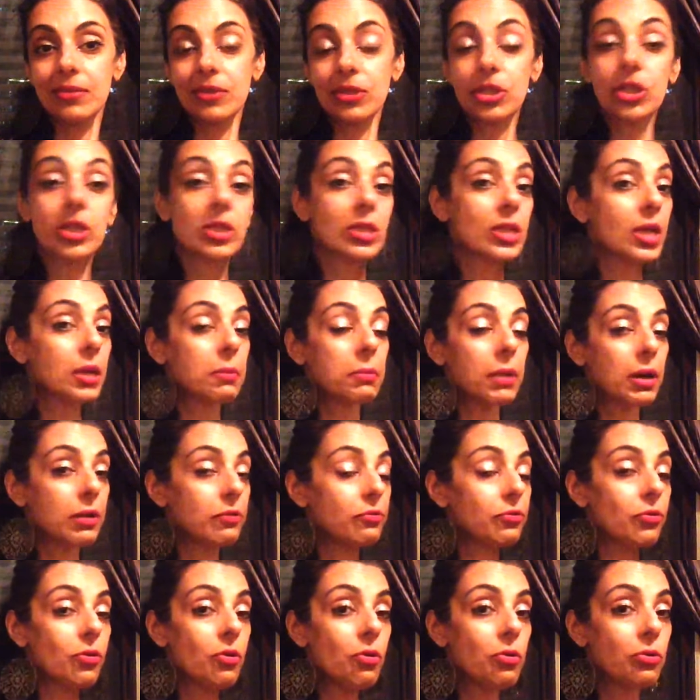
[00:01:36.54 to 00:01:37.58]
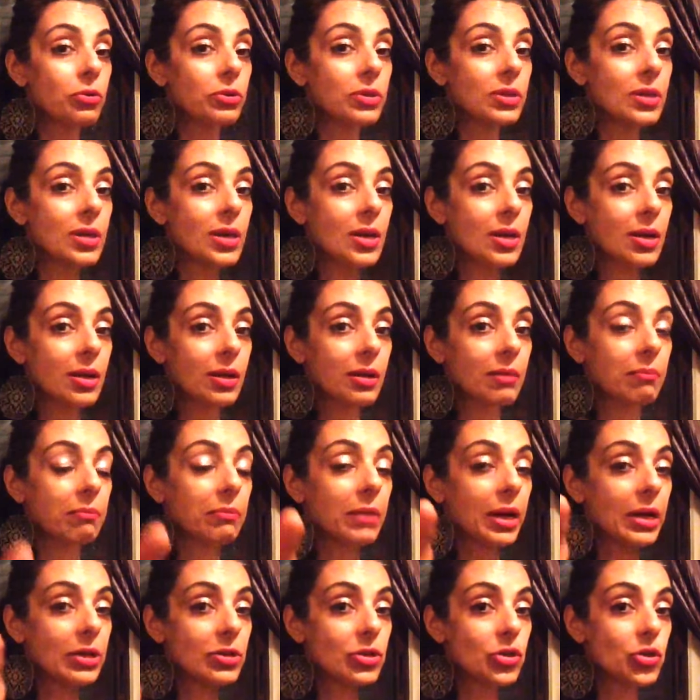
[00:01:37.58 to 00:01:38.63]
Just like my phone,
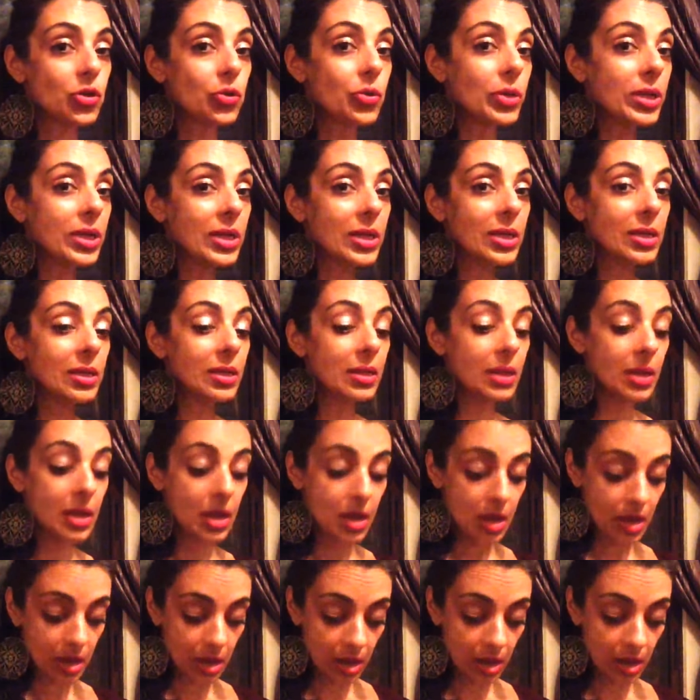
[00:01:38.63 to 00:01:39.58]
my screen